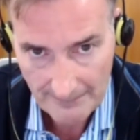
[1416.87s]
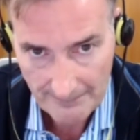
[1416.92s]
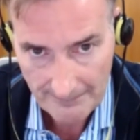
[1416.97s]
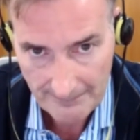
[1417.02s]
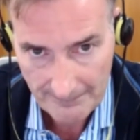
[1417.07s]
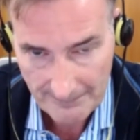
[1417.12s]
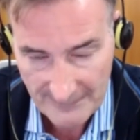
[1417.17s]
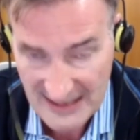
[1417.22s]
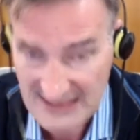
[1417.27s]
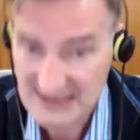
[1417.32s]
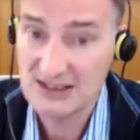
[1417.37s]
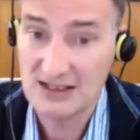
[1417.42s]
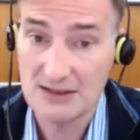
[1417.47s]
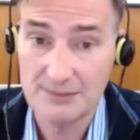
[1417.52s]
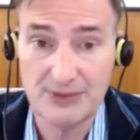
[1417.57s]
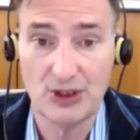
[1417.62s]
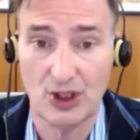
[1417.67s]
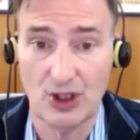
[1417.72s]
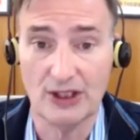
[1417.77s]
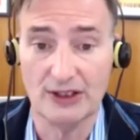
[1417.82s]
that's going to
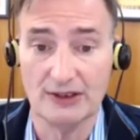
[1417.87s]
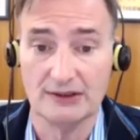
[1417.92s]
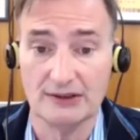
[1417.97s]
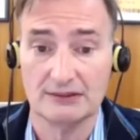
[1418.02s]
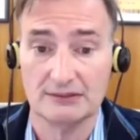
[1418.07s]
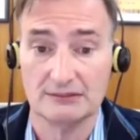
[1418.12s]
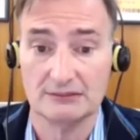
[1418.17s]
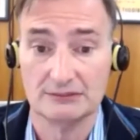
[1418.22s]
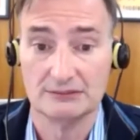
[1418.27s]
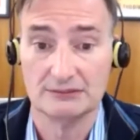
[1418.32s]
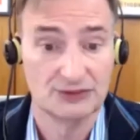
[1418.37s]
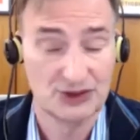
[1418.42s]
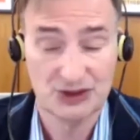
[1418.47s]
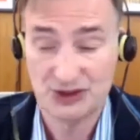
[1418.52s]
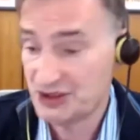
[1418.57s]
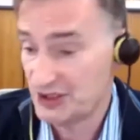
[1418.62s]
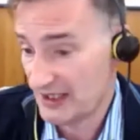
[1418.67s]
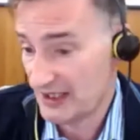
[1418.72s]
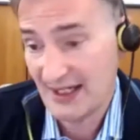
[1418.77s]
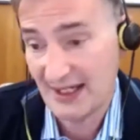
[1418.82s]
be hard.
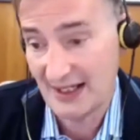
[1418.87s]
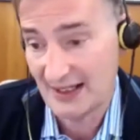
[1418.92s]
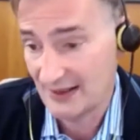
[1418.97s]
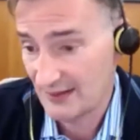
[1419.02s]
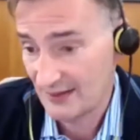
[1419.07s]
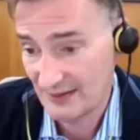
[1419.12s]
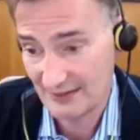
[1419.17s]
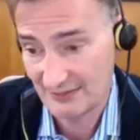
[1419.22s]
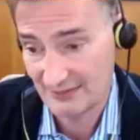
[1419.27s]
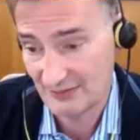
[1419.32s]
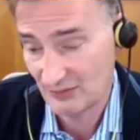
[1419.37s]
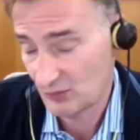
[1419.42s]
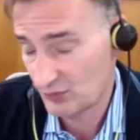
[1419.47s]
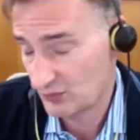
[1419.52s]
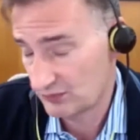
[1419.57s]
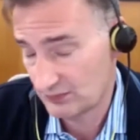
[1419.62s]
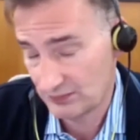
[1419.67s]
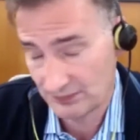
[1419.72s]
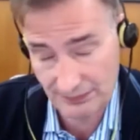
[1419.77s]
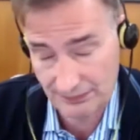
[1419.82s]
Again,
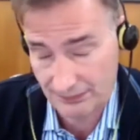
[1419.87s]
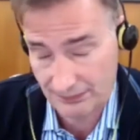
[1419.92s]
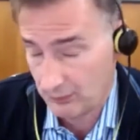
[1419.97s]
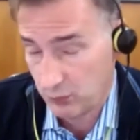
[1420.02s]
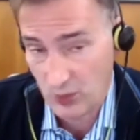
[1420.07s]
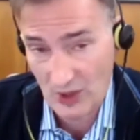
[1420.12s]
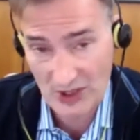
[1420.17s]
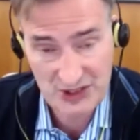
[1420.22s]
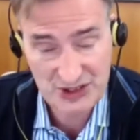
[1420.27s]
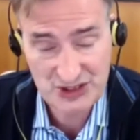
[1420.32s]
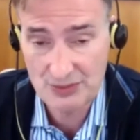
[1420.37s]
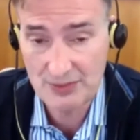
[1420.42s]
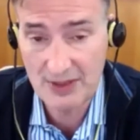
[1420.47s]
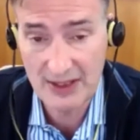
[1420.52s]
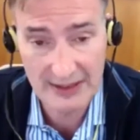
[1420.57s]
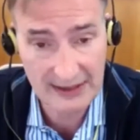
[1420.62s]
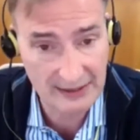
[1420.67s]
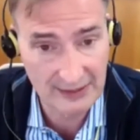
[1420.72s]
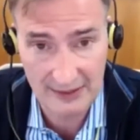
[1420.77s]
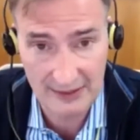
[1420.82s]
where's the
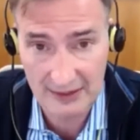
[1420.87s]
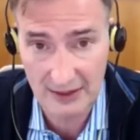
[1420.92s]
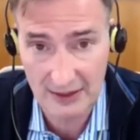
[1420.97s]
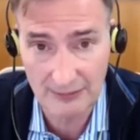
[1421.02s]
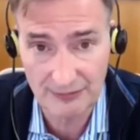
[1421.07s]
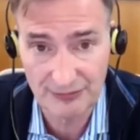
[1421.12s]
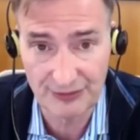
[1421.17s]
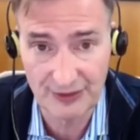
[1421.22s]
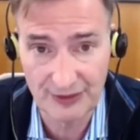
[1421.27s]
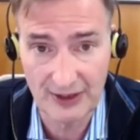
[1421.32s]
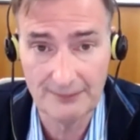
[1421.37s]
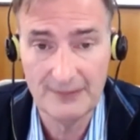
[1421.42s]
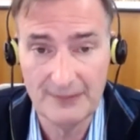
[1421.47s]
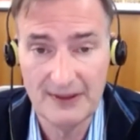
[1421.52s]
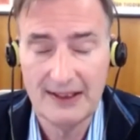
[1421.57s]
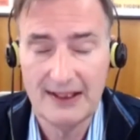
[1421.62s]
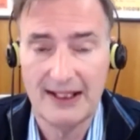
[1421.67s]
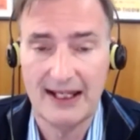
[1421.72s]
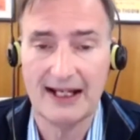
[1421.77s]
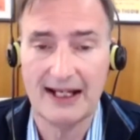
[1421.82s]
money going to come from?
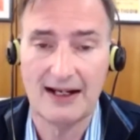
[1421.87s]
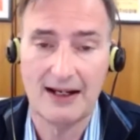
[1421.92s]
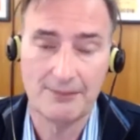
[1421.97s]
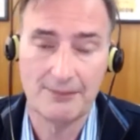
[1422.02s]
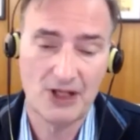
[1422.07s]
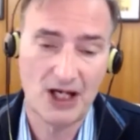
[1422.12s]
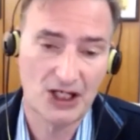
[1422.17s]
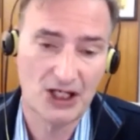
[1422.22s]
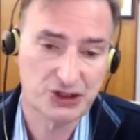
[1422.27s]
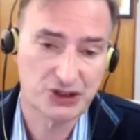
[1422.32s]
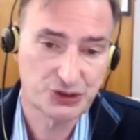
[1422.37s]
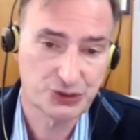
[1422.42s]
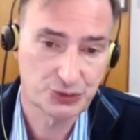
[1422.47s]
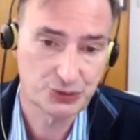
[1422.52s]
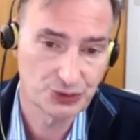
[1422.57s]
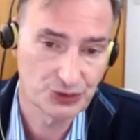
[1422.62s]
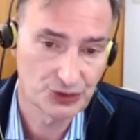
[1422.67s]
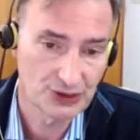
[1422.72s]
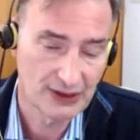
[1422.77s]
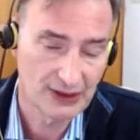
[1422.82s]
And I'm not
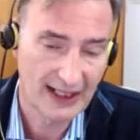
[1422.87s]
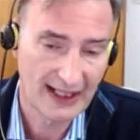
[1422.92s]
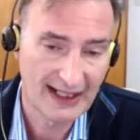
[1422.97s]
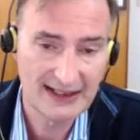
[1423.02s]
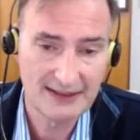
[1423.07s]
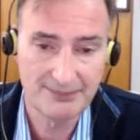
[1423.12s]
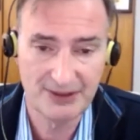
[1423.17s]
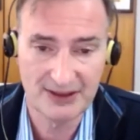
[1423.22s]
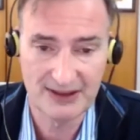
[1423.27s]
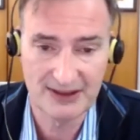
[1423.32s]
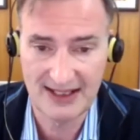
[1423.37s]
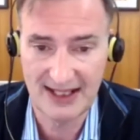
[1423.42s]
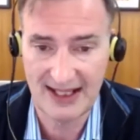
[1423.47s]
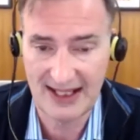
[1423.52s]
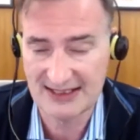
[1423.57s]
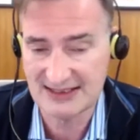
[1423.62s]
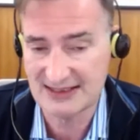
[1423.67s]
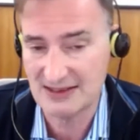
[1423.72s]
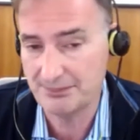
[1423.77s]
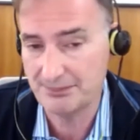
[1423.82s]
sure anybody
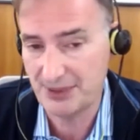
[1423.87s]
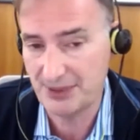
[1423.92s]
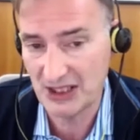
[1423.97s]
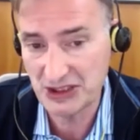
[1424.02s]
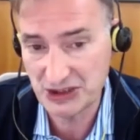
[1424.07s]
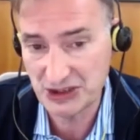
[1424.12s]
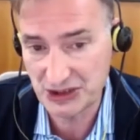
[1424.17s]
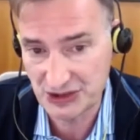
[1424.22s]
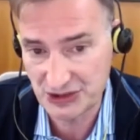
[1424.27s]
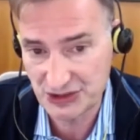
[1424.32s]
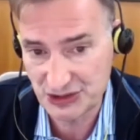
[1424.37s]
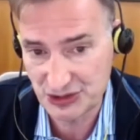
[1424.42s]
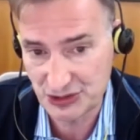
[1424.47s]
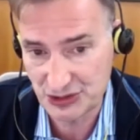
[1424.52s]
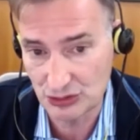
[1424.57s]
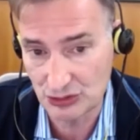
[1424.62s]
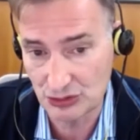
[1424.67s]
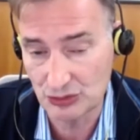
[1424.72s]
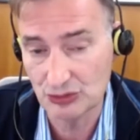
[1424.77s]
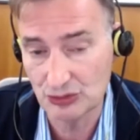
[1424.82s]
has the patience
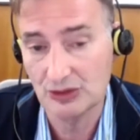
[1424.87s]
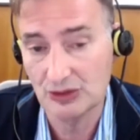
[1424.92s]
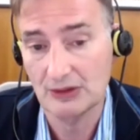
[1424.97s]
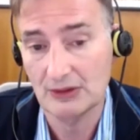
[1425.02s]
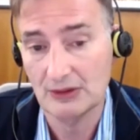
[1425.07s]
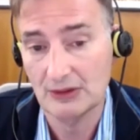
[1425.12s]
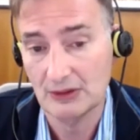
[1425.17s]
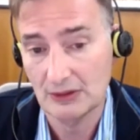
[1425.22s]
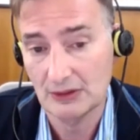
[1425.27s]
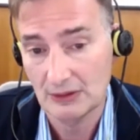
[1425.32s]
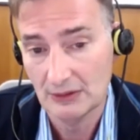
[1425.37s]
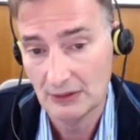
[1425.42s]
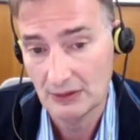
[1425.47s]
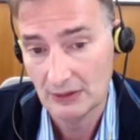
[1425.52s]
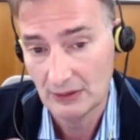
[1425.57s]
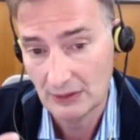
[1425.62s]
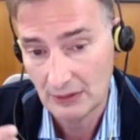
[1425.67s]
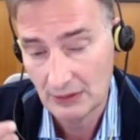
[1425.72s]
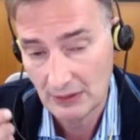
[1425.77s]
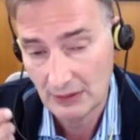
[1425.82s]
to
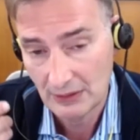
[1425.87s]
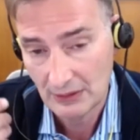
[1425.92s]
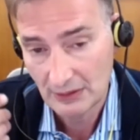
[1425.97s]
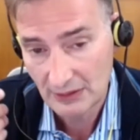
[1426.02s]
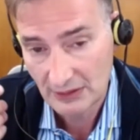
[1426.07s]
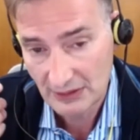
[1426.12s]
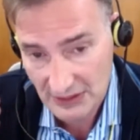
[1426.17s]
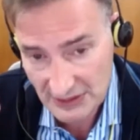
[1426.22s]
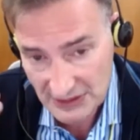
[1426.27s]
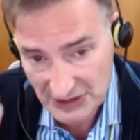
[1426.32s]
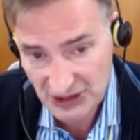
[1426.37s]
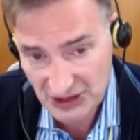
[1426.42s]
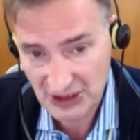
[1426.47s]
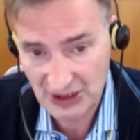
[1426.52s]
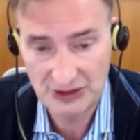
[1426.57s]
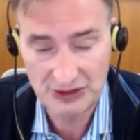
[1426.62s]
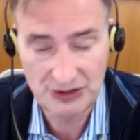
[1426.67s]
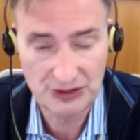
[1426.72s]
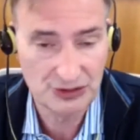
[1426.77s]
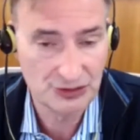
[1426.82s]

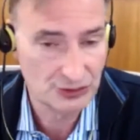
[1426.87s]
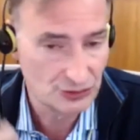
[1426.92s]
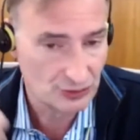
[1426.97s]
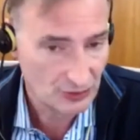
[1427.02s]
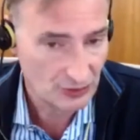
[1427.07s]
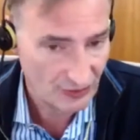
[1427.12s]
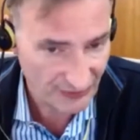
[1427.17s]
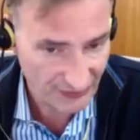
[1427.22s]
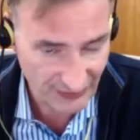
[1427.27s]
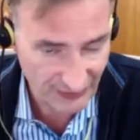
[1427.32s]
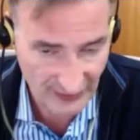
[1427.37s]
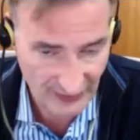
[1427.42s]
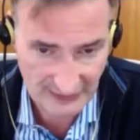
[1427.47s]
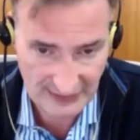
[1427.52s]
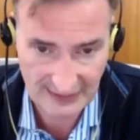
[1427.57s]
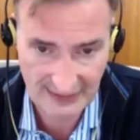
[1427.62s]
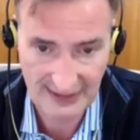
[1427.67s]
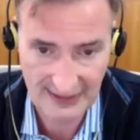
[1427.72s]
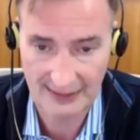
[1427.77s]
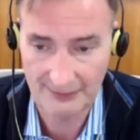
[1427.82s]
continue
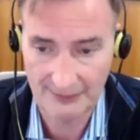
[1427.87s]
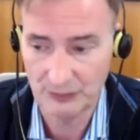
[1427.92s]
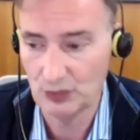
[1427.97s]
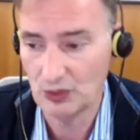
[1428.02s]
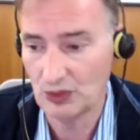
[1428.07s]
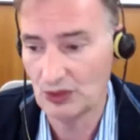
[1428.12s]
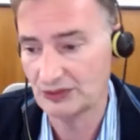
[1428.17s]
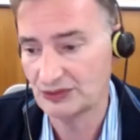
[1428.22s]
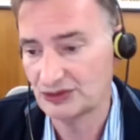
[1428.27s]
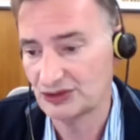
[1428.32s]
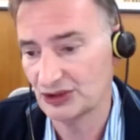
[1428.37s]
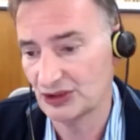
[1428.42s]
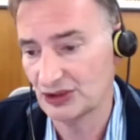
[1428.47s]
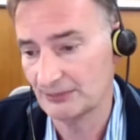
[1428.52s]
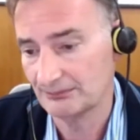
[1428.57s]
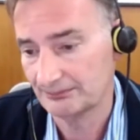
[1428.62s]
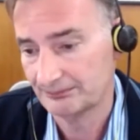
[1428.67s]
funding them long term.